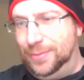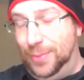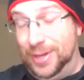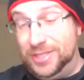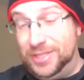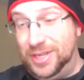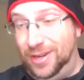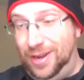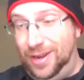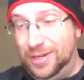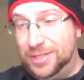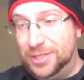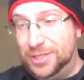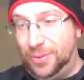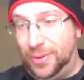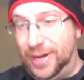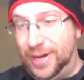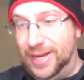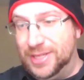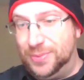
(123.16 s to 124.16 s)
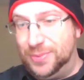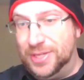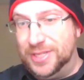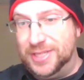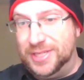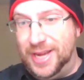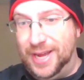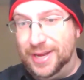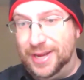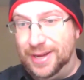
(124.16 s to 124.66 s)
well, it's a long story. As we
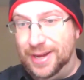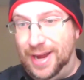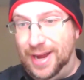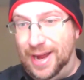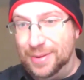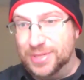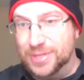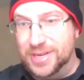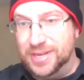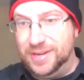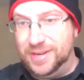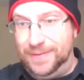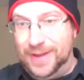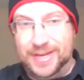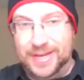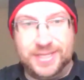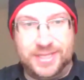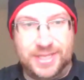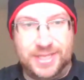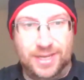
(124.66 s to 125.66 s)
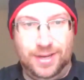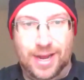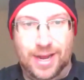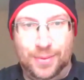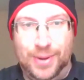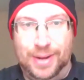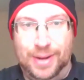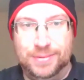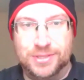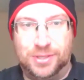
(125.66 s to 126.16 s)
said, I was into fantasy a lot
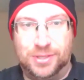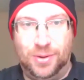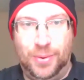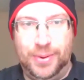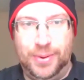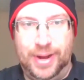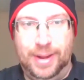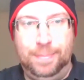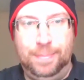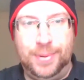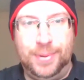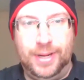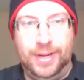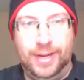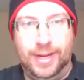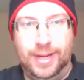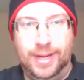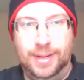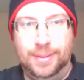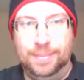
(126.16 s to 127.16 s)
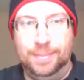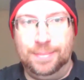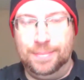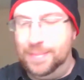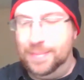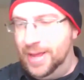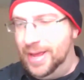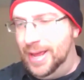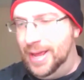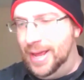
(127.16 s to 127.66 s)
when I was growing up.
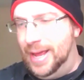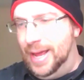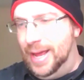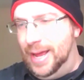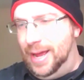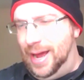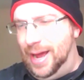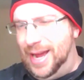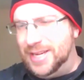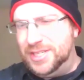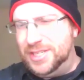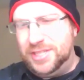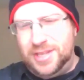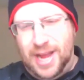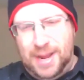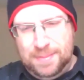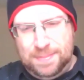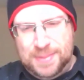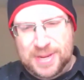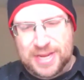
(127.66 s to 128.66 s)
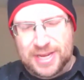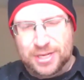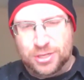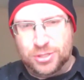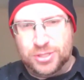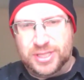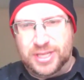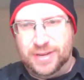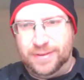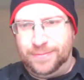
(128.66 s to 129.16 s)
Um, I stopped being
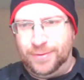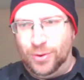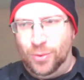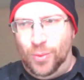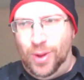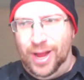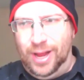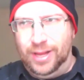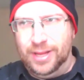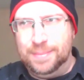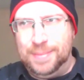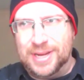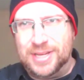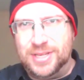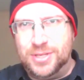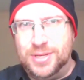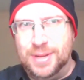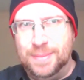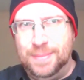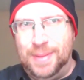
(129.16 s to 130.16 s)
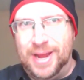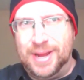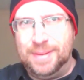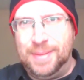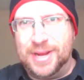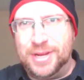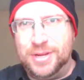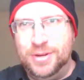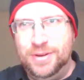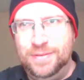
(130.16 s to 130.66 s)
interested for a while in my in my in
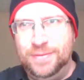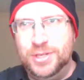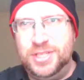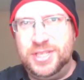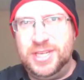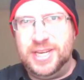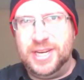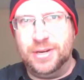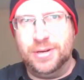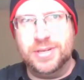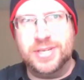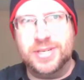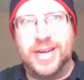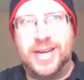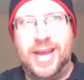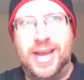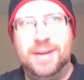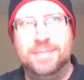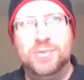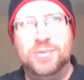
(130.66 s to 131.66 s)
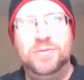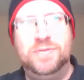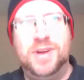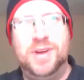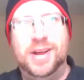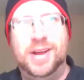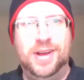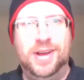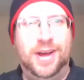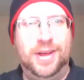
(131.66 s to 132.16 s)
my university years. I kind of moved
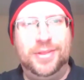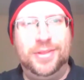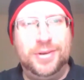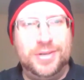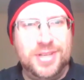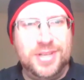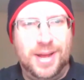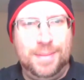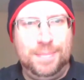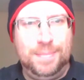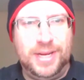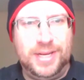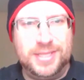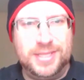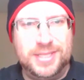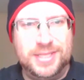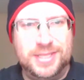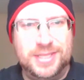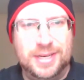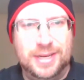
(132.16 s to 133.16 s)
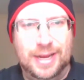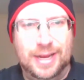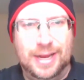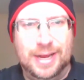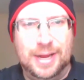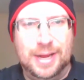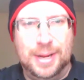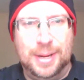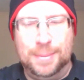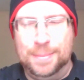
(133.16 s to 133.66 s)
on to other topics.
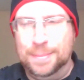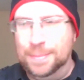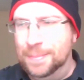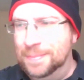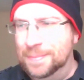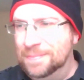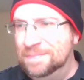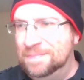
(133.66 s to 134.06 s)
Um,